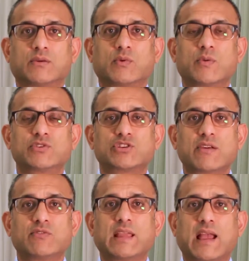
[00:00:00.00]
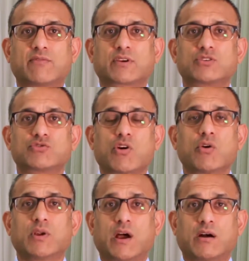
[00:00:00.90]
We would generally have a
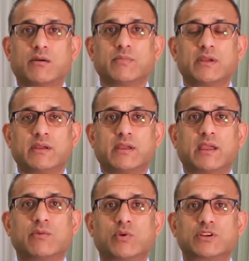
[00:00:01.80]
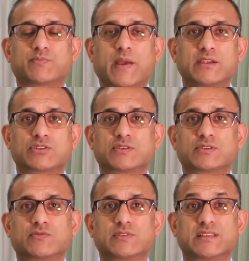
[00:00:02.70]
control arm in which
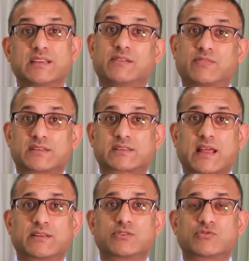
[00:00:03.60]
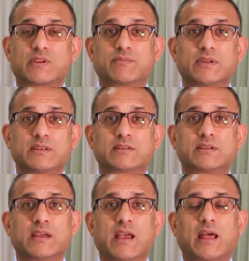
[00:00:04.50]
patients receive the standard treatment,
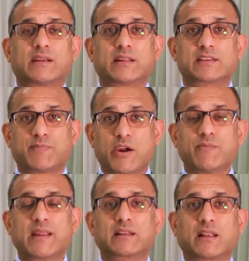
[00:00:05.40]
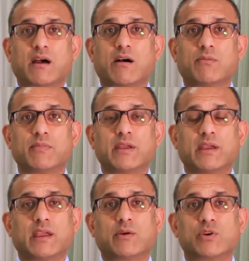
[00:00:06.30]
and an experimental arm
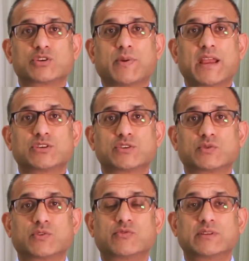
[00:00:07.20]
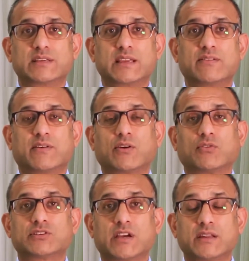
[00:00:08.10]
in which patients would receive an
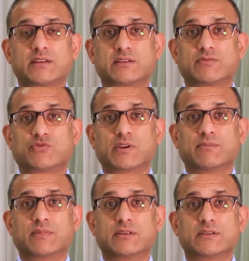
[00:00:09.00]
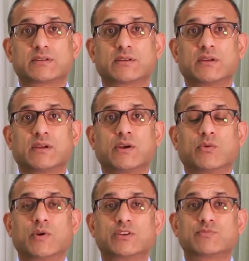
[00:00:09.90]
alternative treatment,
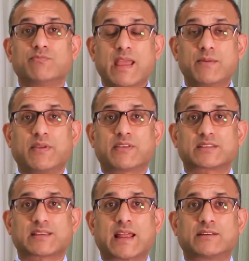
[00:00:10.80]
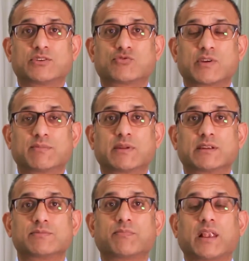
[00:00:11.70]
which may be the standard treatment
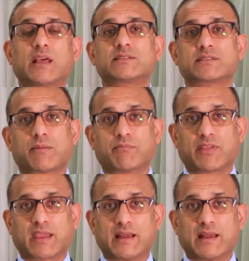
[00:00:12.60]
plus something